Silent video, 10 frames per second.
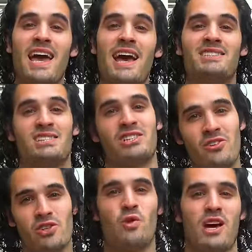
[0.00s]
asks a
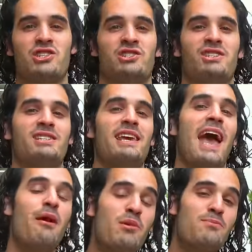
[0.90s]
series of questions to see
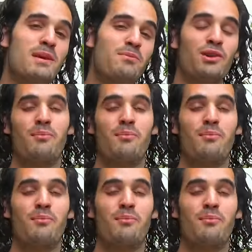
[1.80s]
how many people in the